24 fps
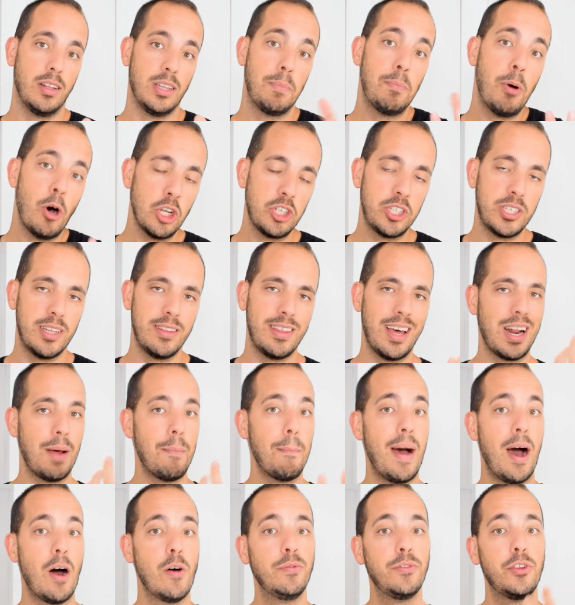deposit, that
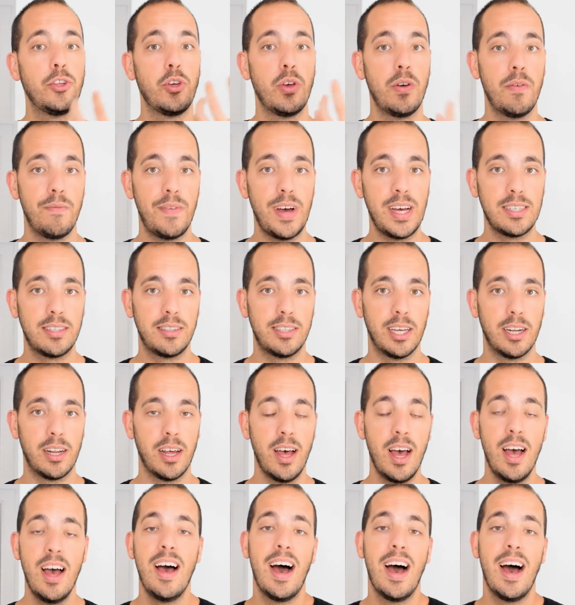amount that you invested.